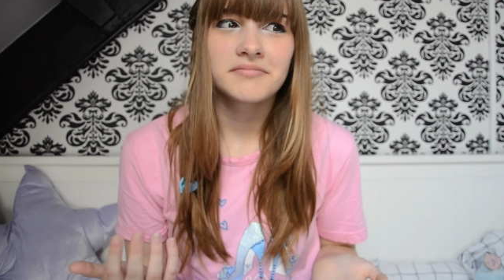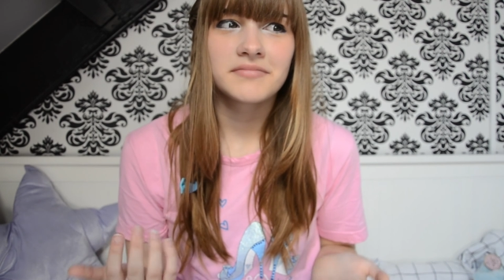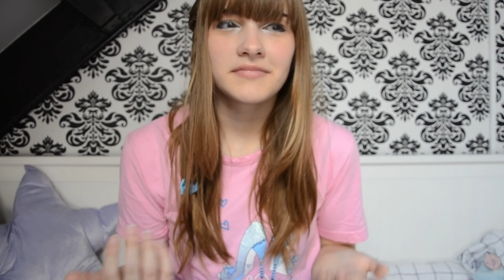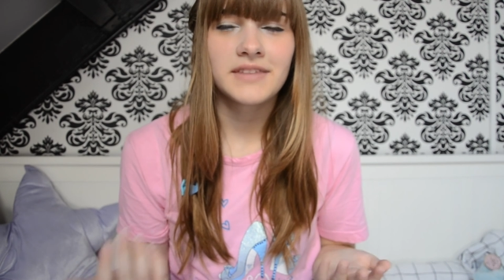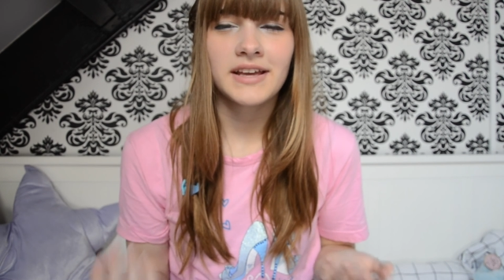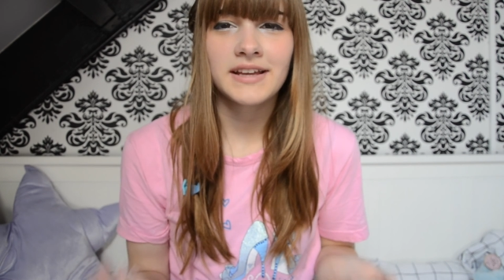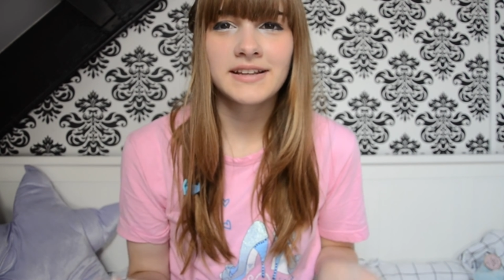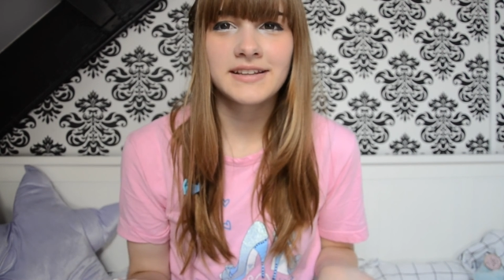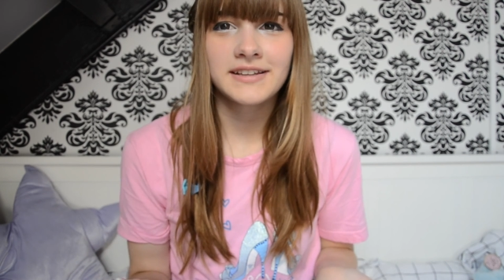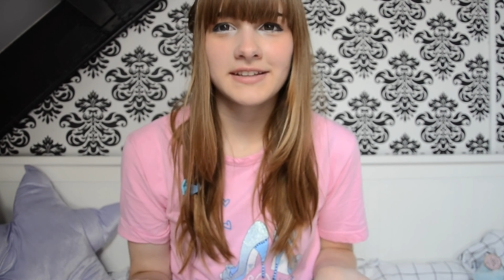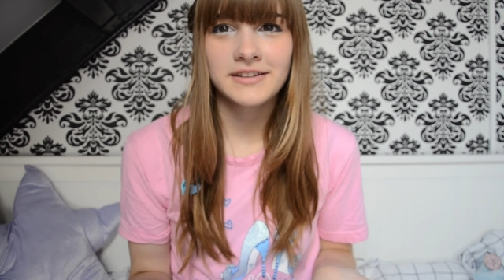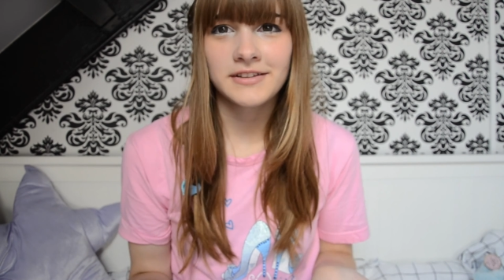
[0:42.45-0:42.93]

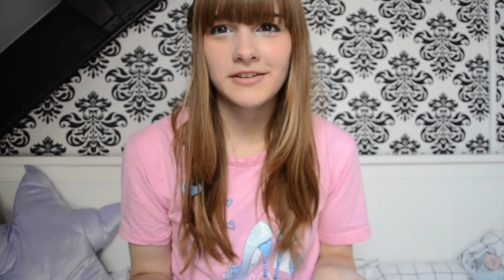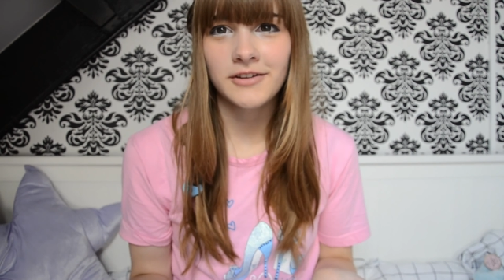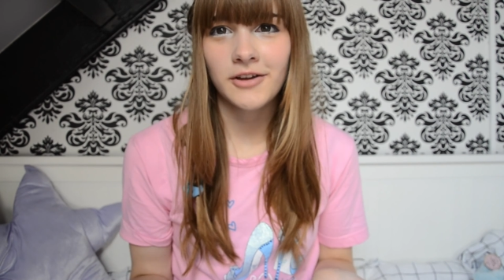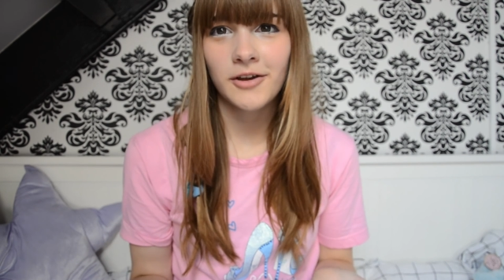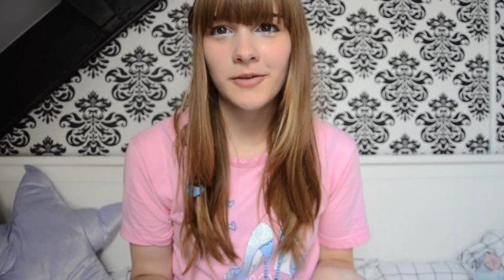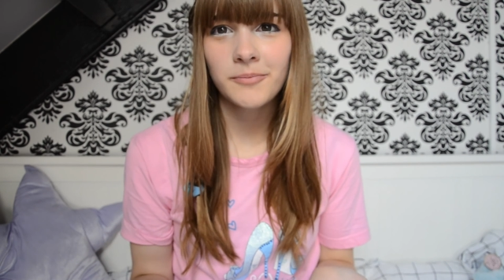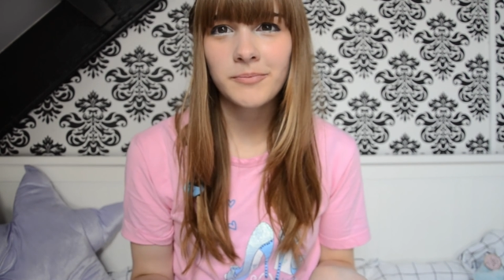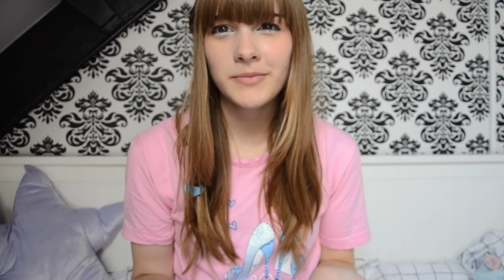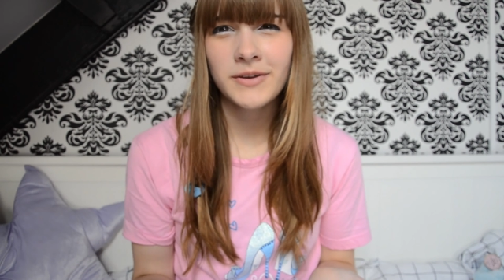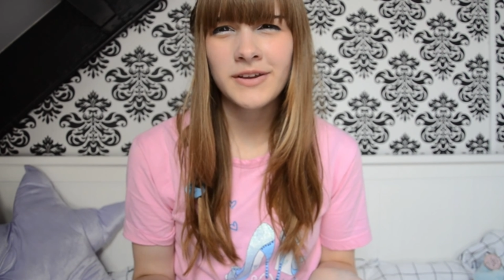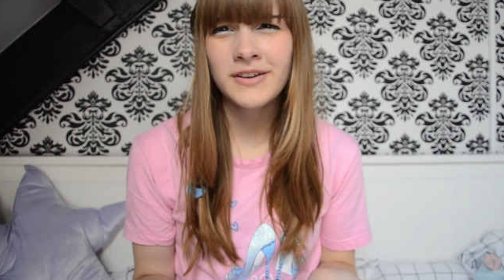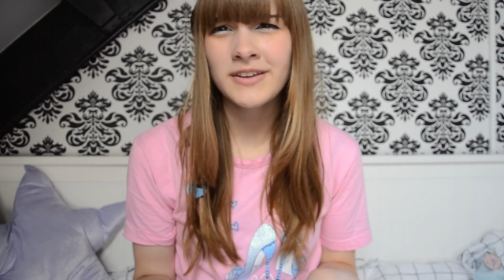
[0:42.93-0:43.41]
I did
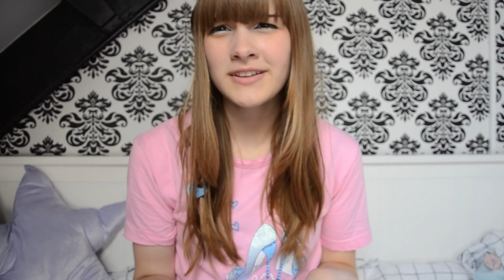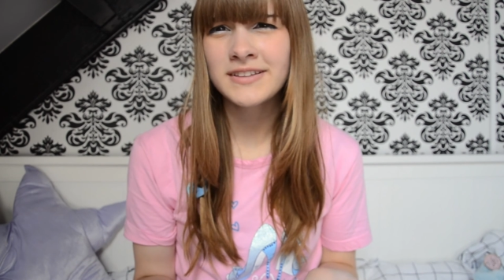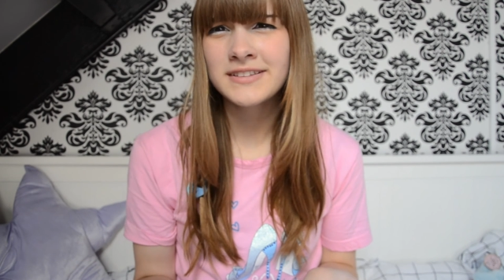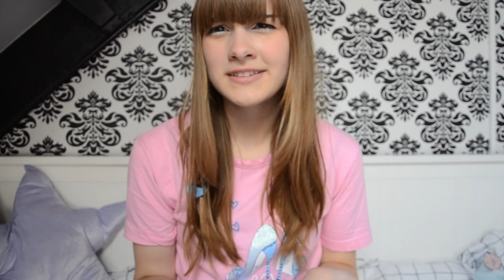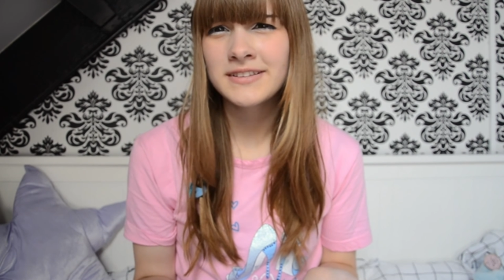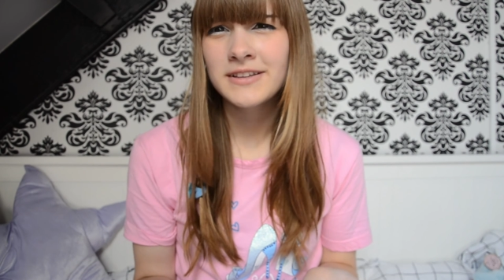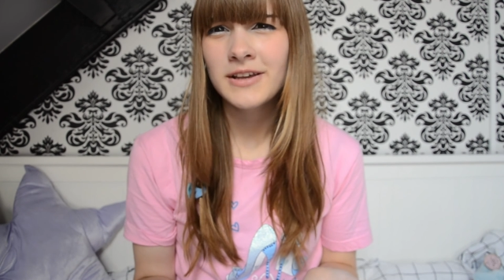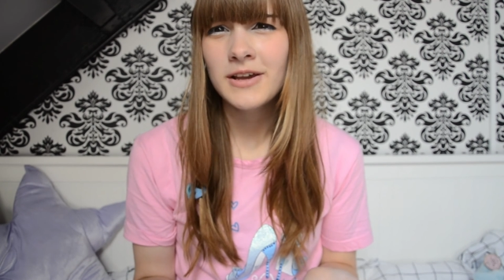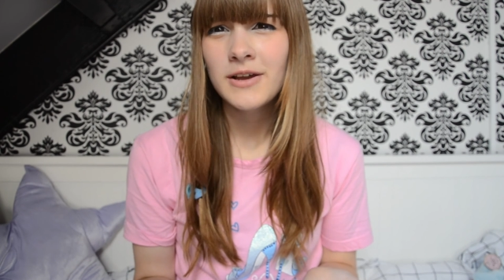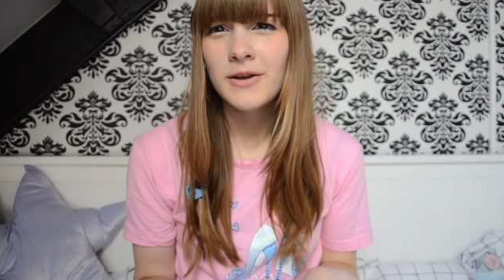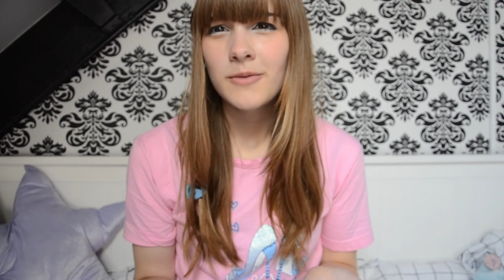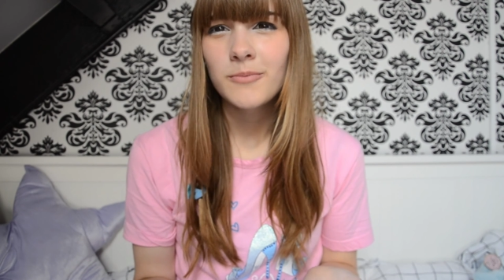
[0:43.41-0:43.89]
not, because
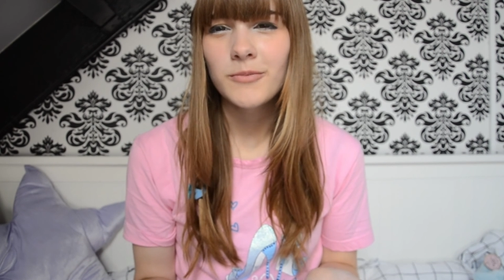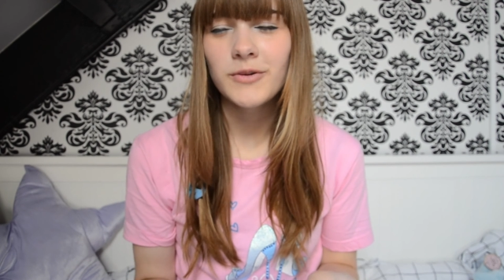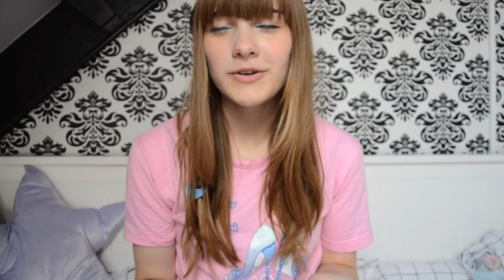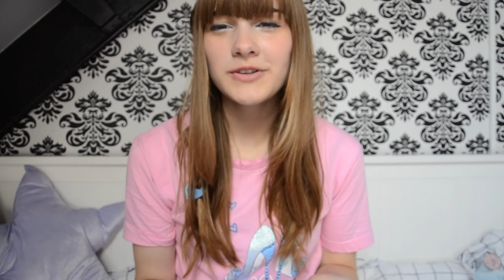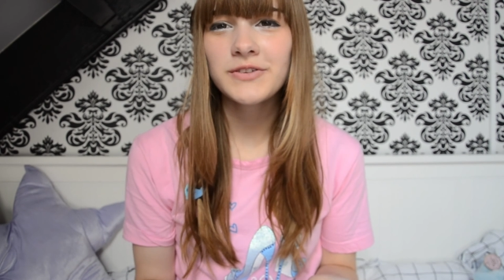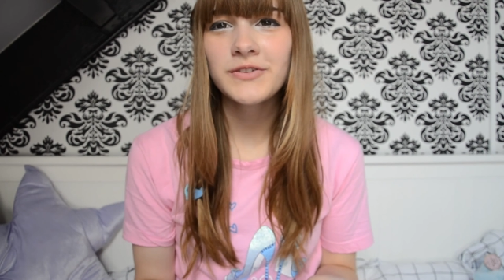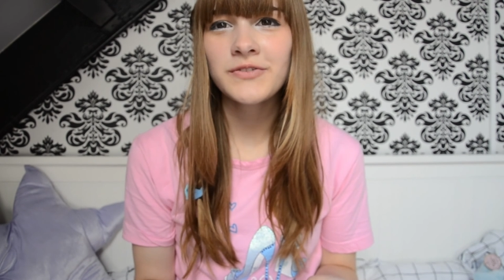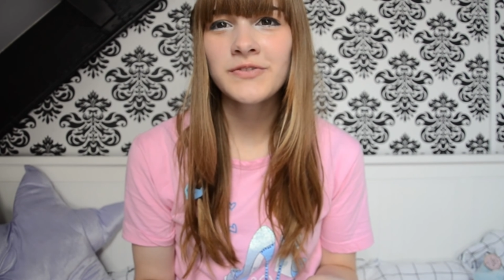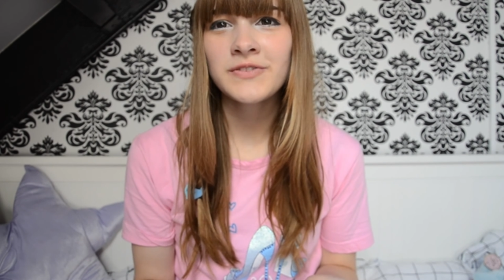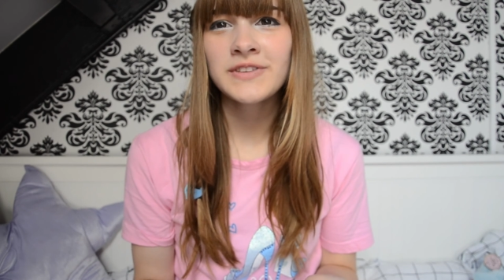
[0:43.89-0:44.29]
most of